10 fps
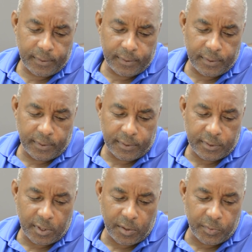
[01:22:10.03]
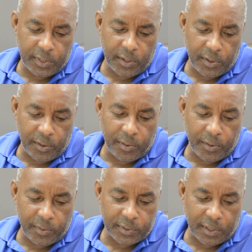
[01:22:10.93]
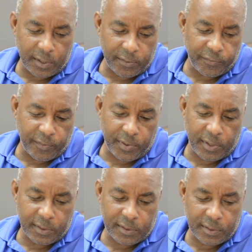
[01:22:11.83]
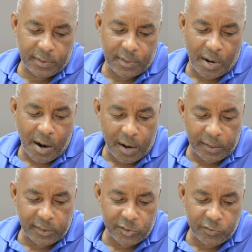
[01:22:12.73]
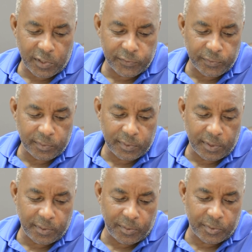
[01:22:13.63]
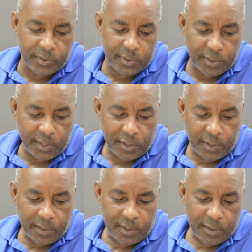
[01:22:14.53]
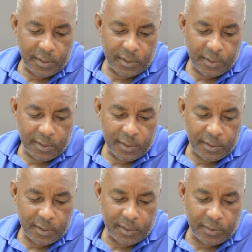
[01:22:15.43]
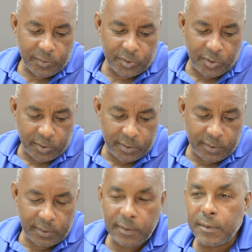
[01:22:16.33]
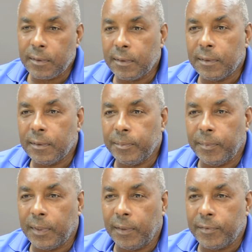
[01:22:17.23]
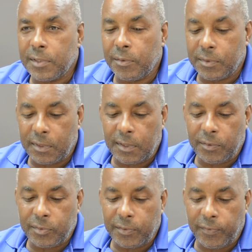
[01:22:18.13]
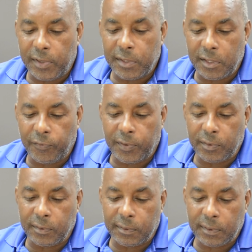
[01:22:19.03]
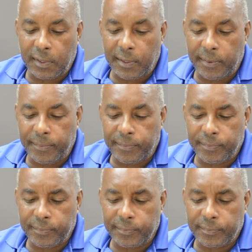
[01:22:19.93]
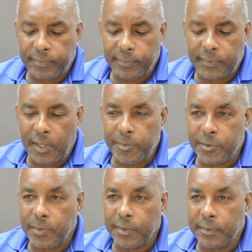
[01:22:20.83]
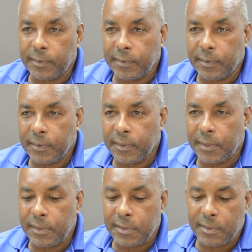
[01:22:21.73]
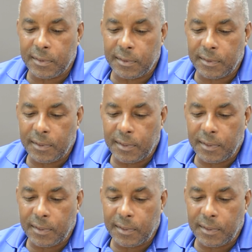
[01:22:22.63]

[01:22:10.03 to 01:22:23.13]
you know, so it, it, it was a, a very hard and stressful. It, it was it was good, but obviously it was a, it was a very difficult um, time as well because